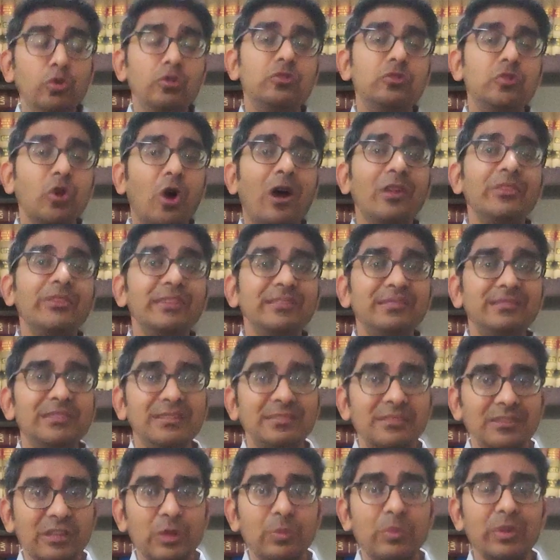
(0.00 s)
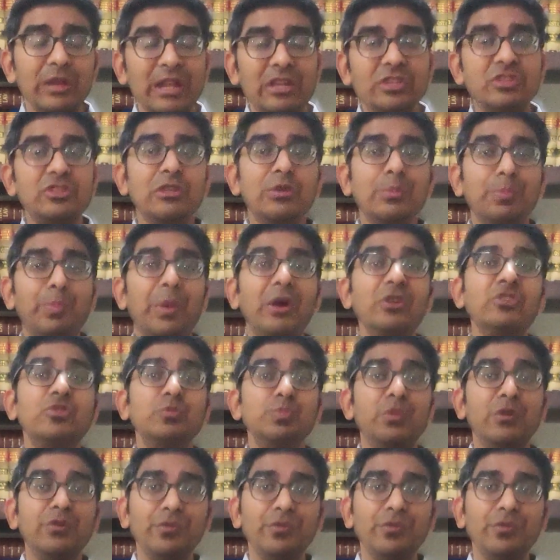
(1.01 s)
who saw this discrimination much